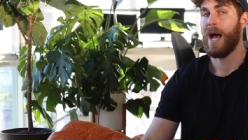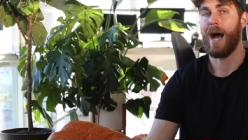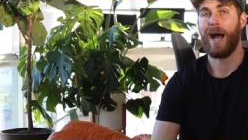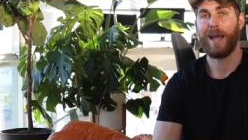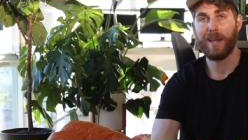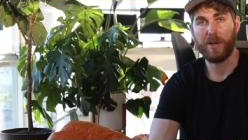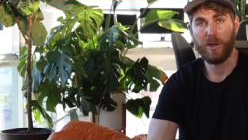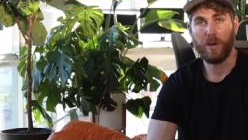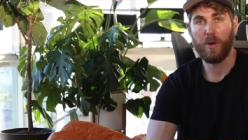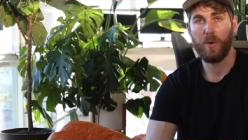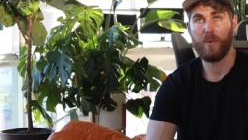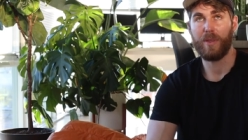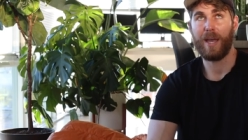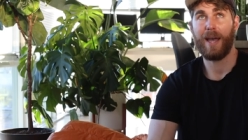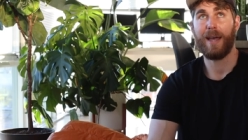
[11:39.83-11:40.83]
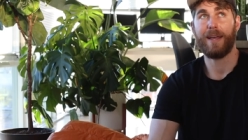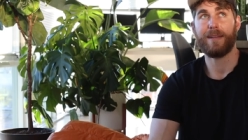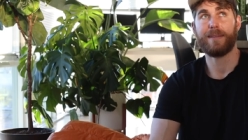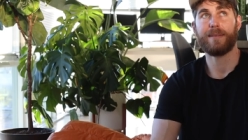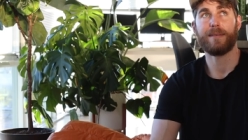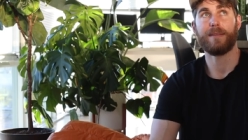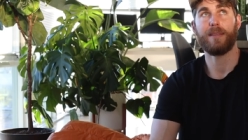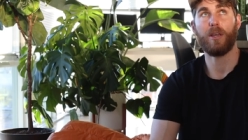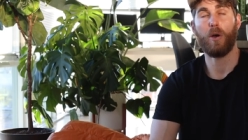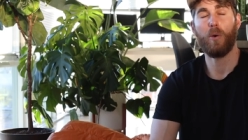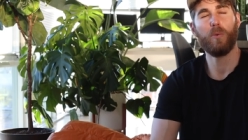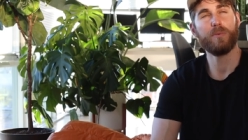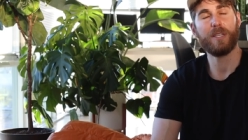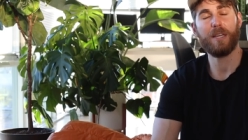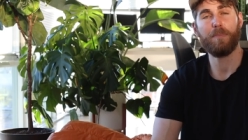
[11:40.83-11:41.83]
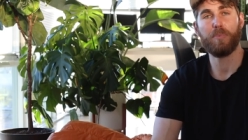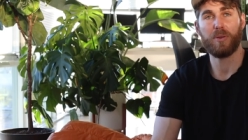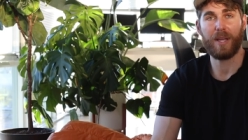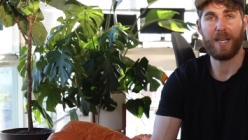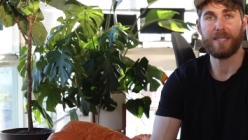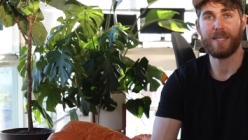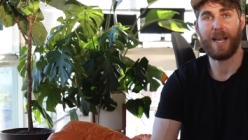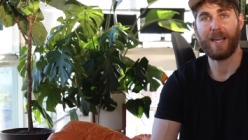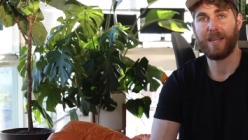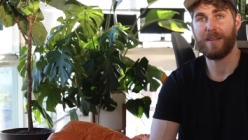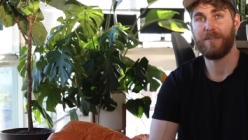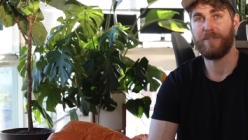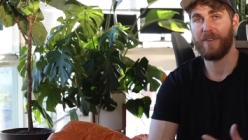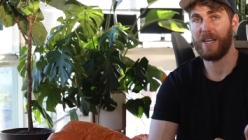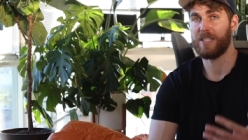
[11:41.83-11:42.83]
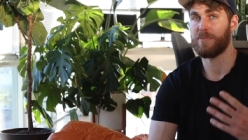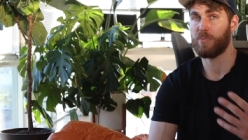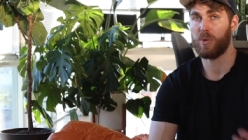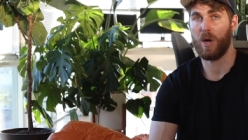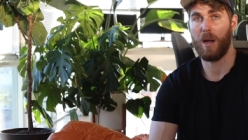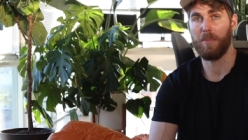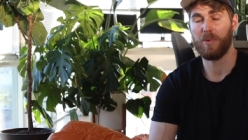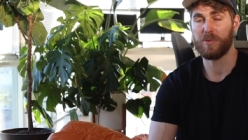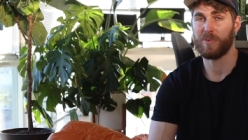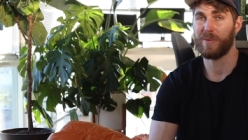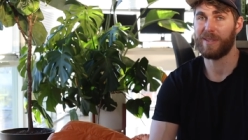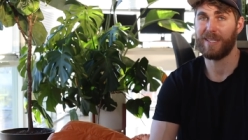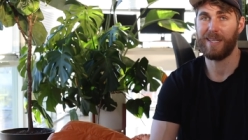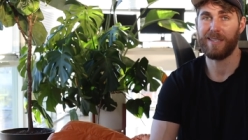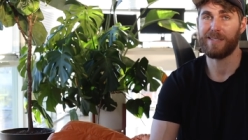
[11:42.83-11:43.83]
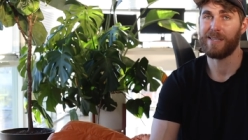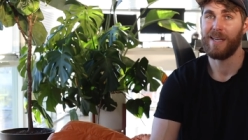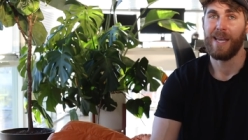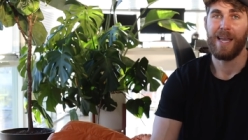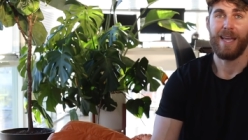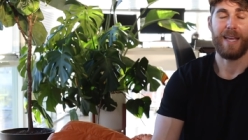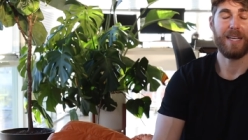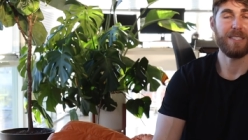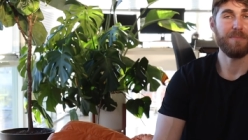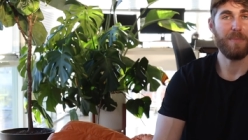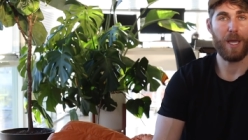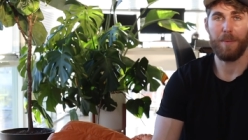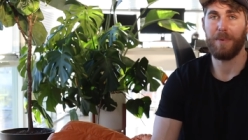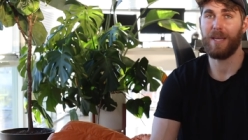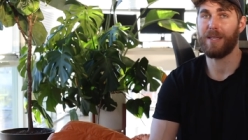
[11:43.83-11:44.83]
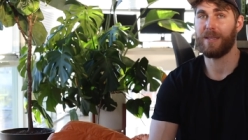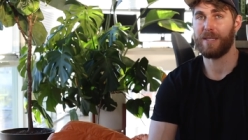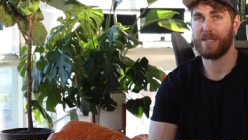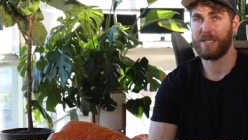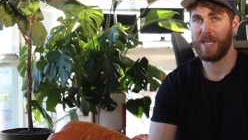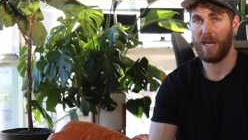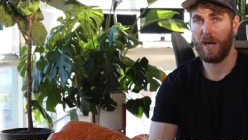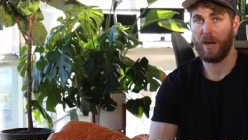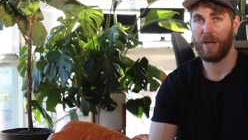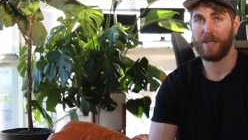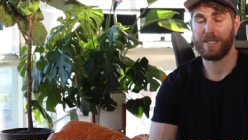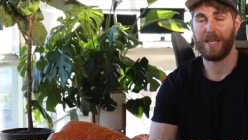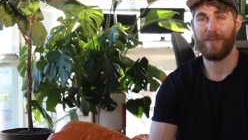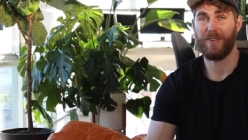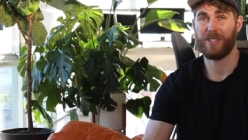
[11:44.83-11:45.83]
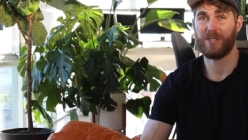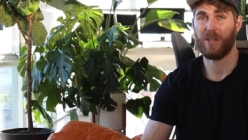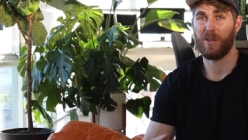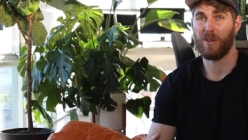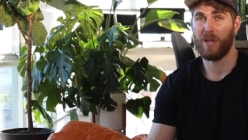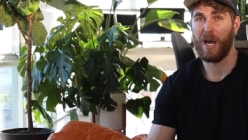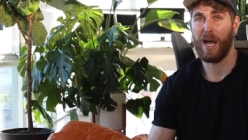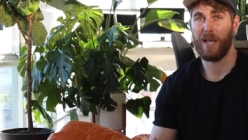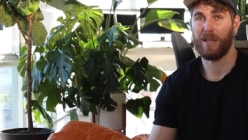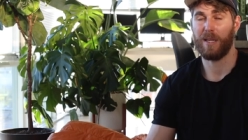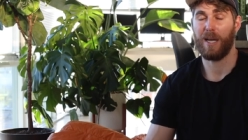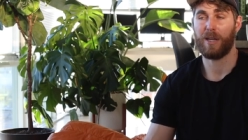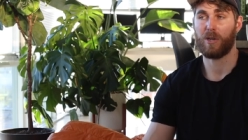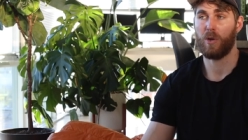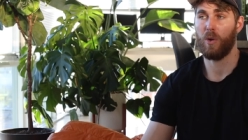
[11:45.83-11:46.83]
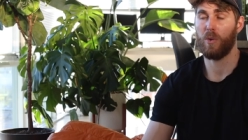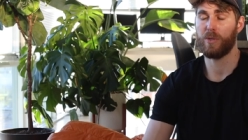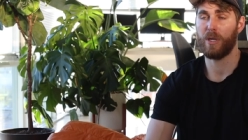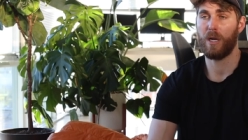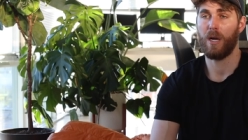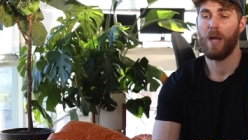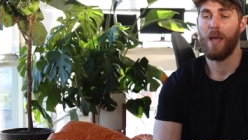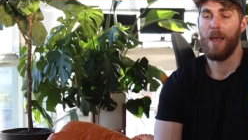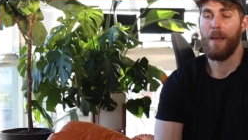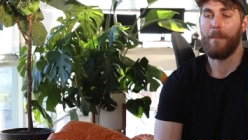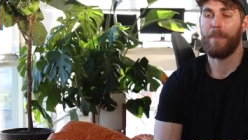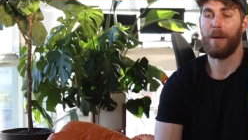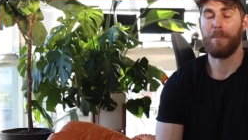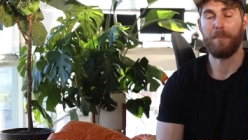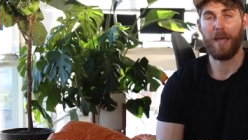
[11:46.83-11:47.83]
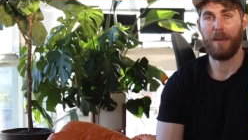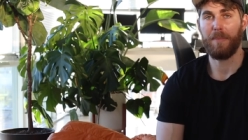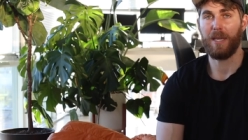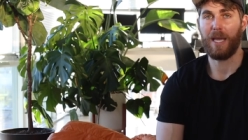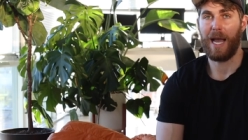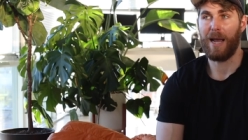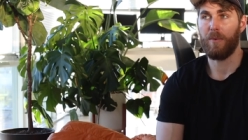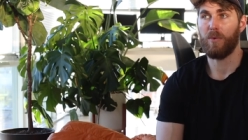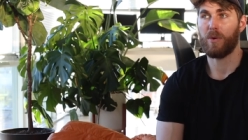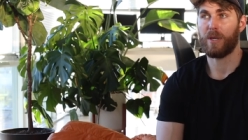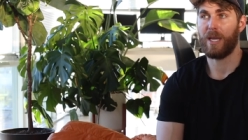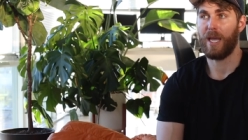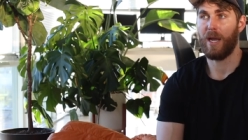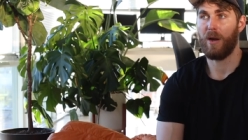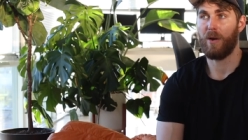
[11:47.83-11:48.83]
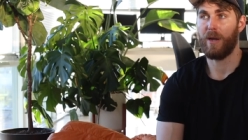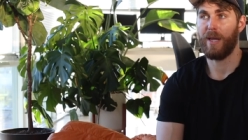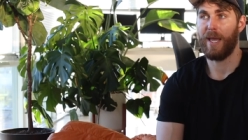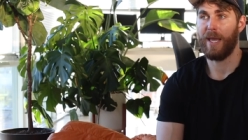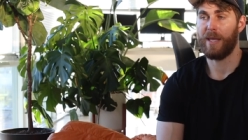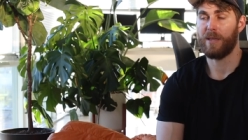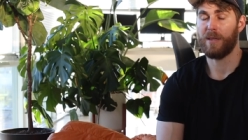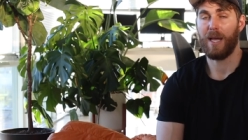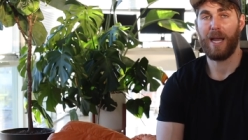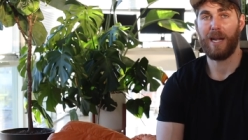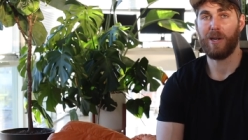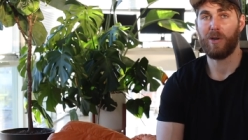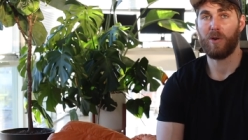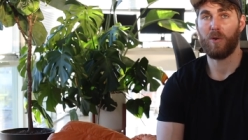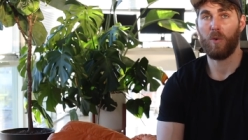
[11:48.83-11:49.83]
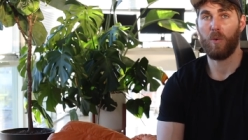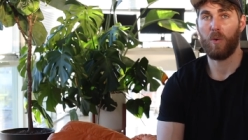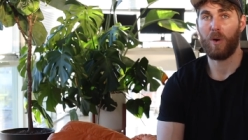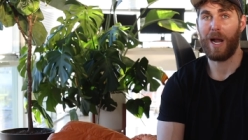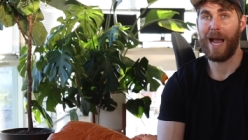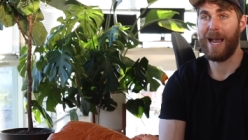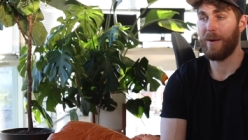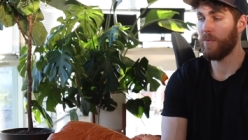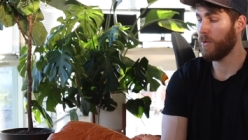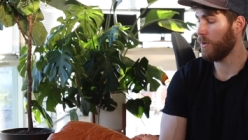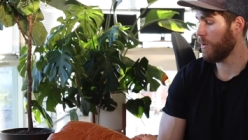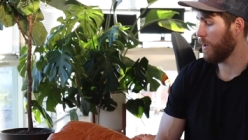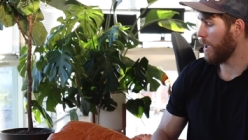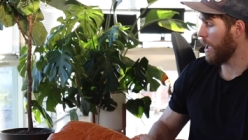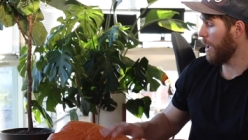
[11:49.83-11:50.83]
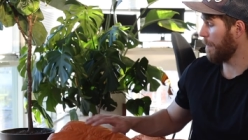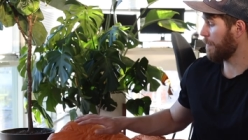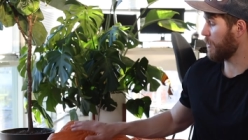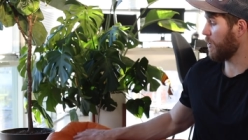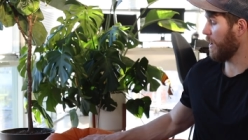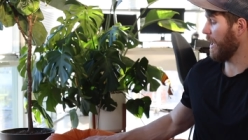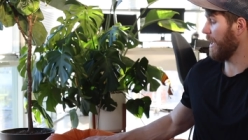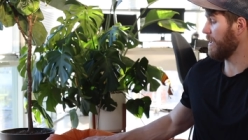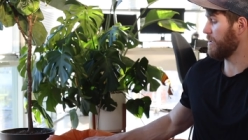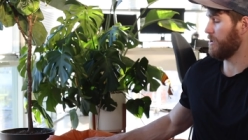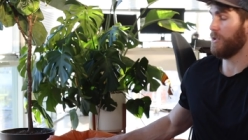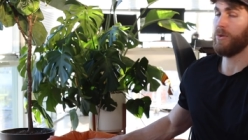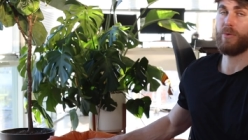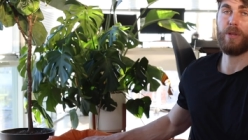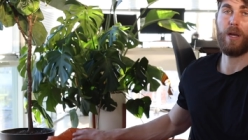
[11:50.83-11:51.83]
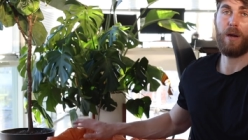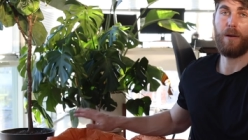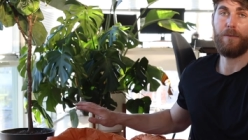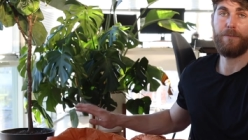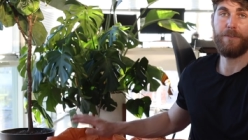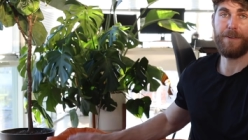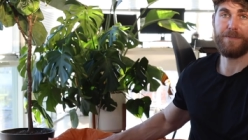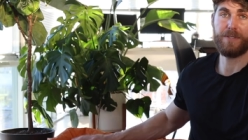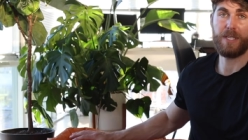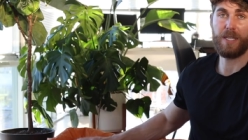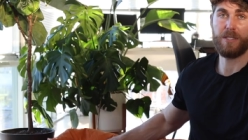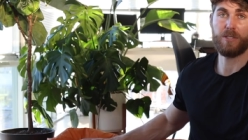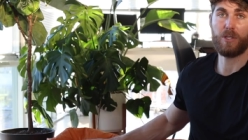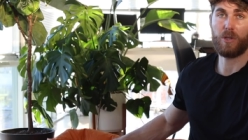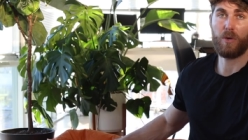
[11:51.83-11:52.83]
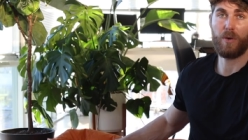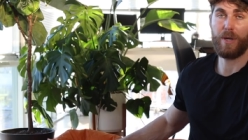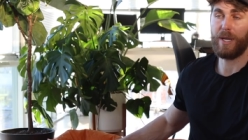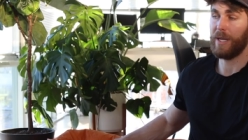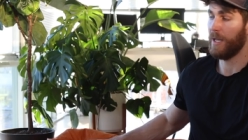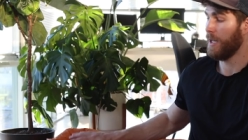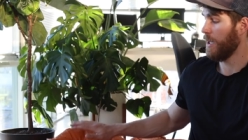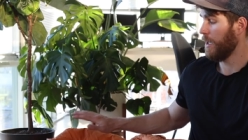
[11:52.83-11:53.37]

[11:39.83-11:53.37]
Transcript: I know that the only place I could face problems with this is maybe in the Sierras if it's a lot, lot colder, but maybe I will carry a liner or I will upgrade to their 15 degree